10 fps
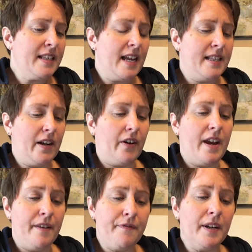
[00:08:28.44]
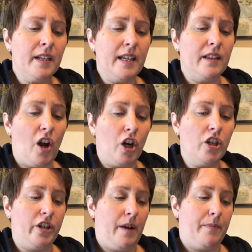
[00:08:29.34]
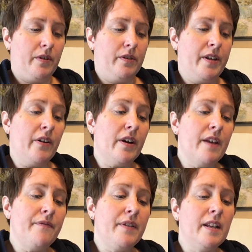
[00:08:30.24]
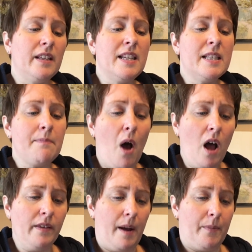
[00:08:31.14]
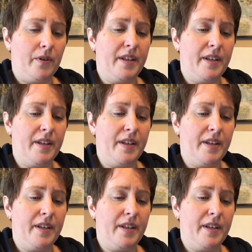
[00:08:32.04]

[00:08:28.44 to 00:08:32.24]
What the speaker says: as there are infinitely large numbers, there are infinitely small numbers,